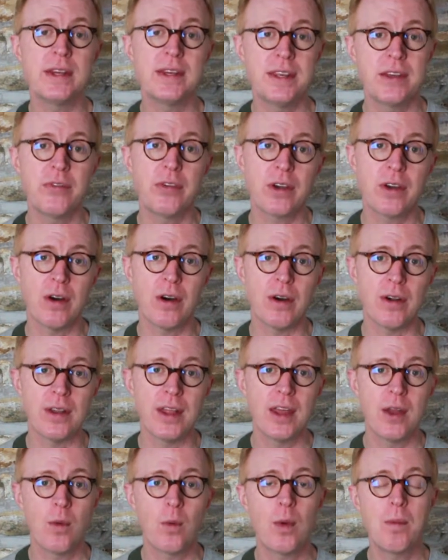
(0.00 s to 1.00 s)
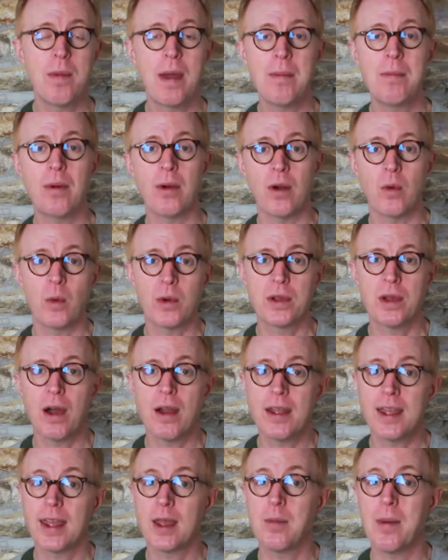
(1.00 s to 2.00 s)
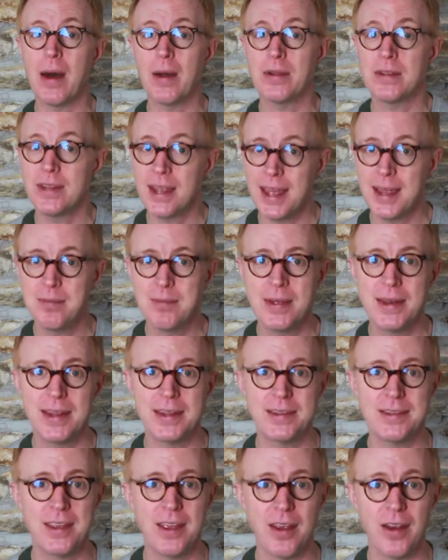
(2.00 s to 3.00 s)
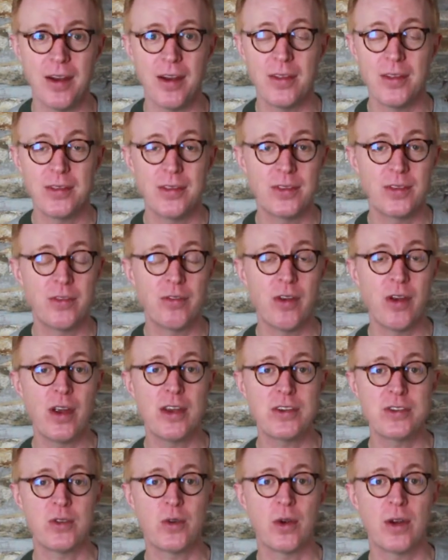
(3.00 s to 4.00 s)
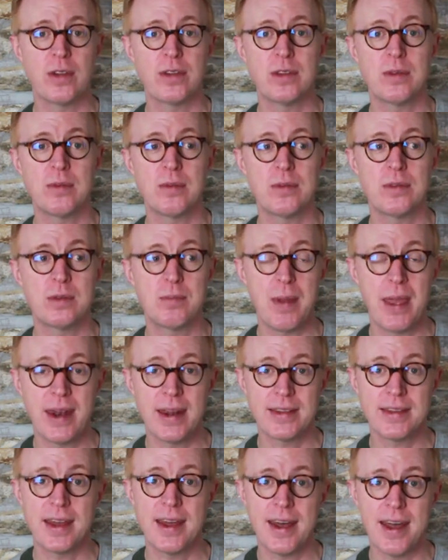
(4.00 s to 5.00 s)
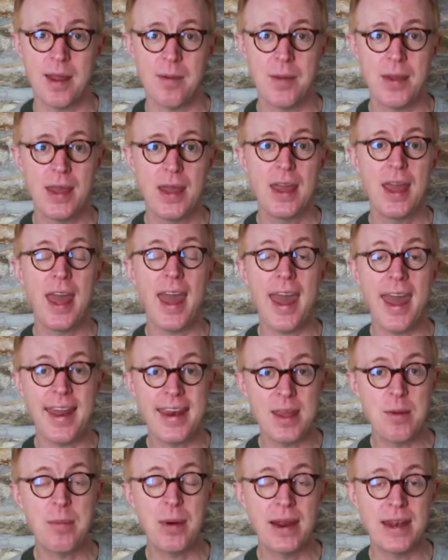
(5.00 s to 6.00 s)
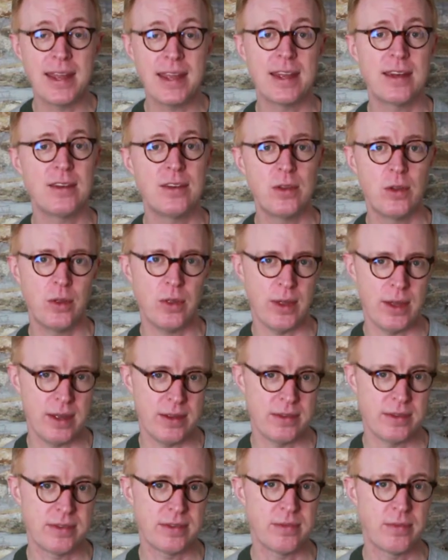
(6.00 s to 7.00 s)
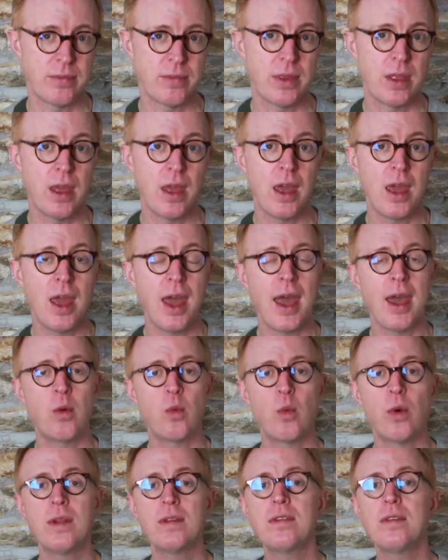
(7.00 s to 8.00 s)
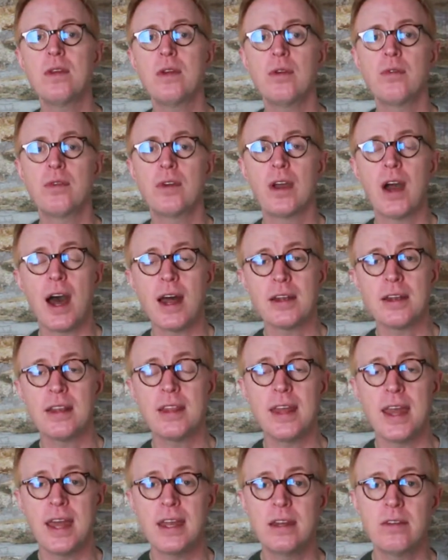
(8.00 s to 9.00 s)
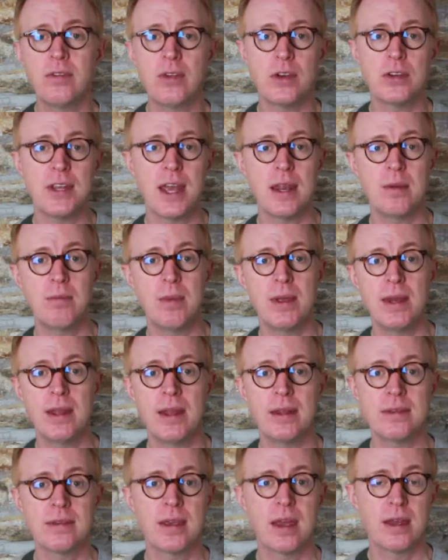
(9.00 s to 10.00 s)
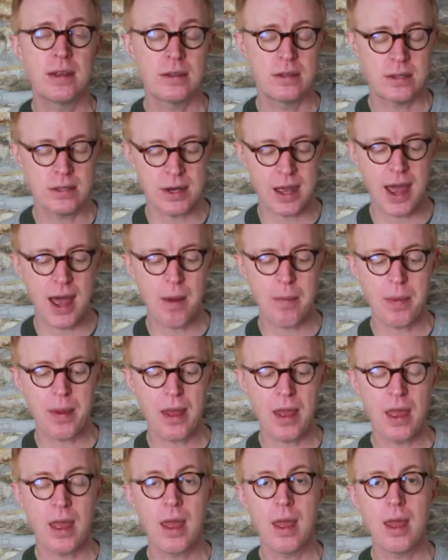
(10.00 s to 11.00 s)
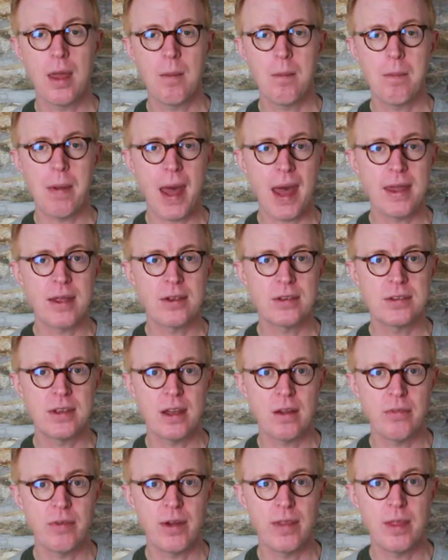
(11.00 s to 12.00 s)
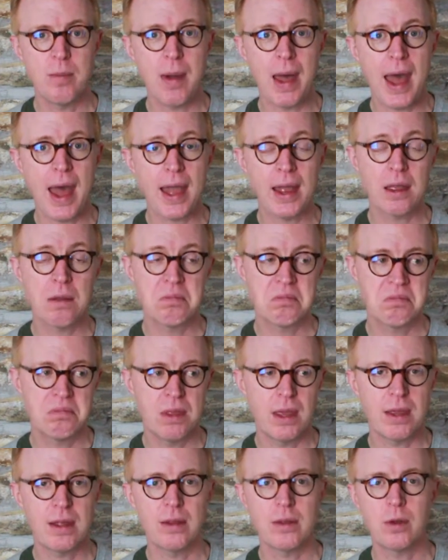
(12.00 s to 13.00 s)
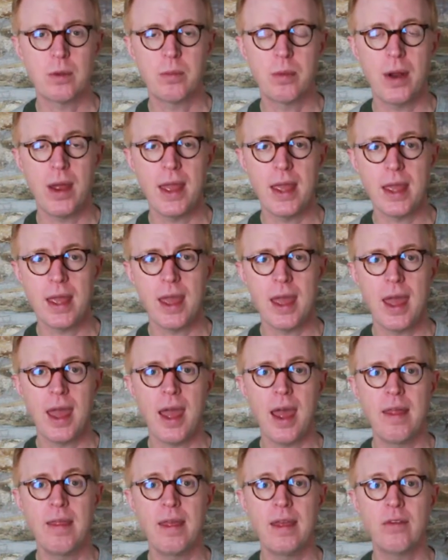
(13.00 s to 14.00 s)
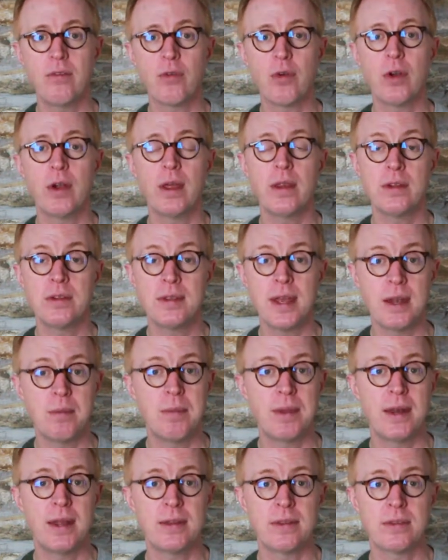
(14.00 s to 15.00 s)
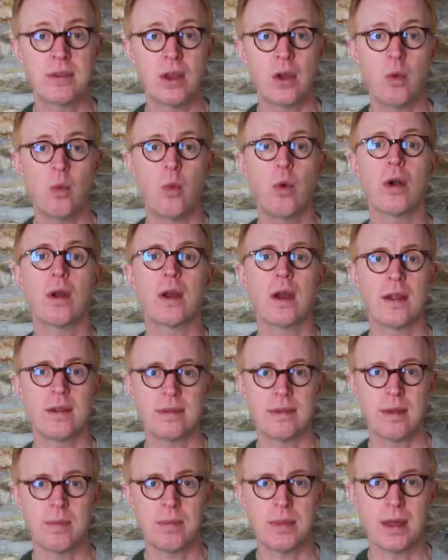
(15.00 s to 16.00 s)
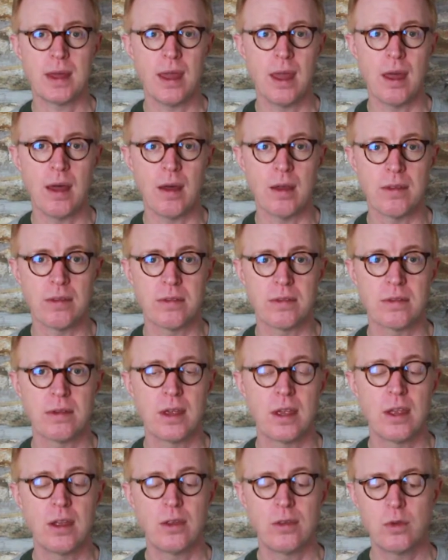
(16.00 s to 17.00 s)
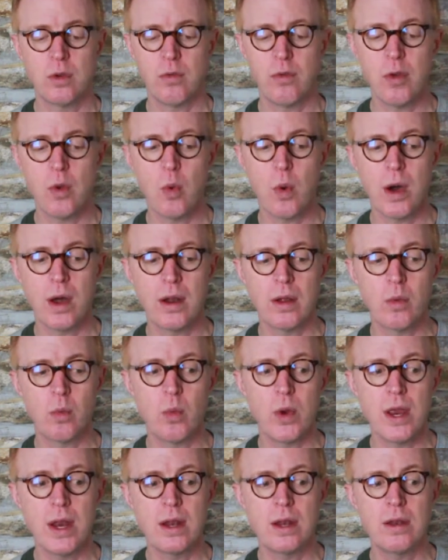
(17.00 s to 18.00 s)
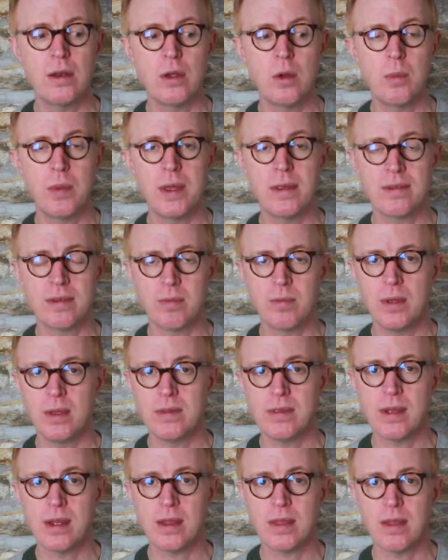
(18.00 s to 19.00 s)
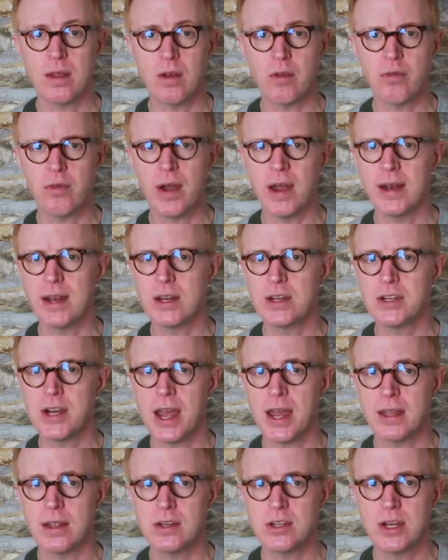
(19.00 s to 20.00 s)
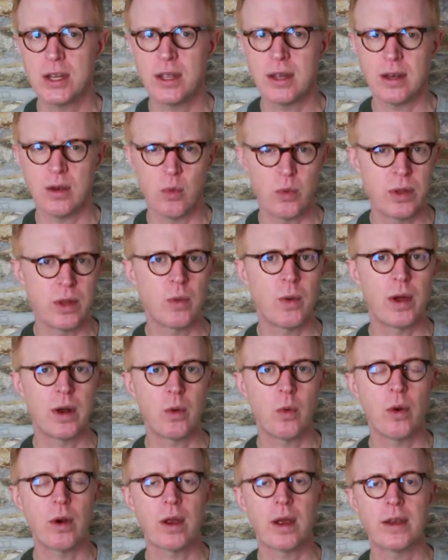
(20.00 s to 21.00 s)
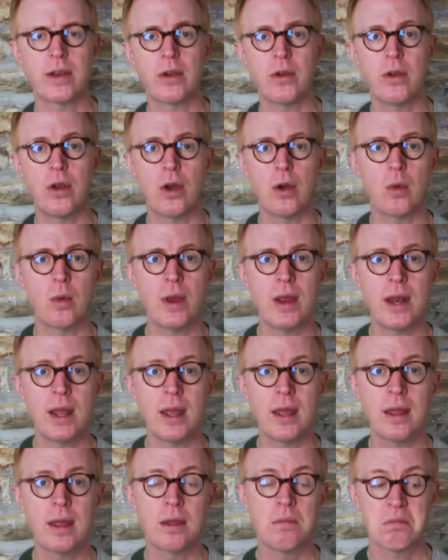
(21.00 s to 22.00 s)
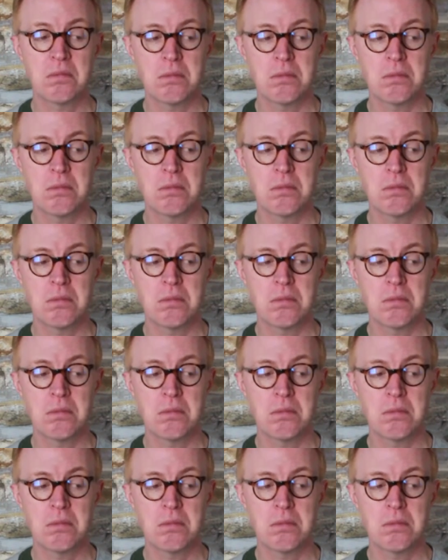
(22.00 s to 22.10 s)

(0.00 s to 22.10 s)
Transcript: difficult, remember, we're talking about 10 minutes here. This is a very short span of time. Anybody can do this. And once you've gotten to the end of your 10 minutes, stop, pat yourself on the back, take a little break, and then for another 10 minutes, work on something else. So if you want to read a new piece of music that you're finding challenging and you really want to work on your note reading,